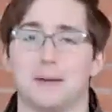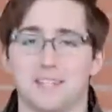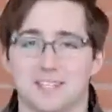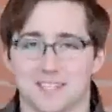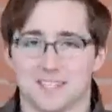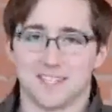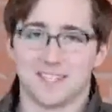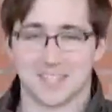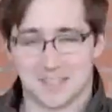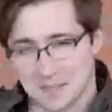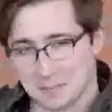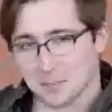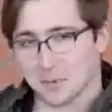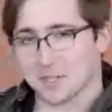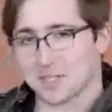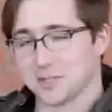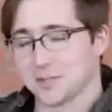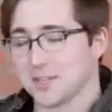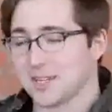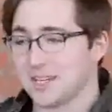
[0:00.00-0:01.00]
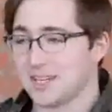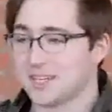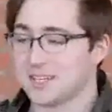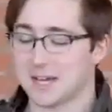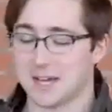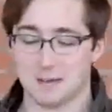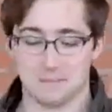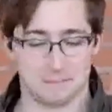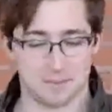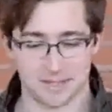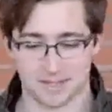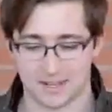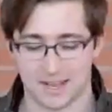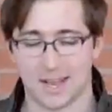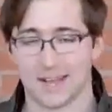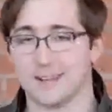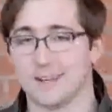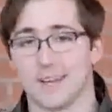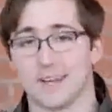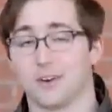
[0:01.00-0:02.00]
basically teleport to you at any time, but
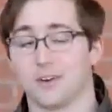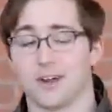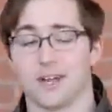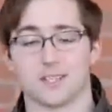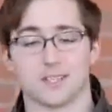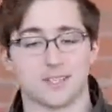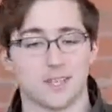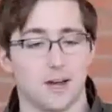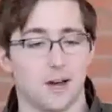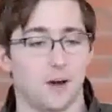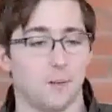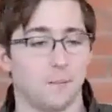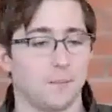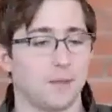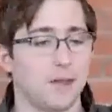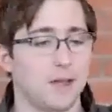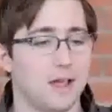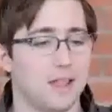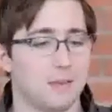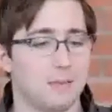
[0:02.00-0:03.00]
I digress. The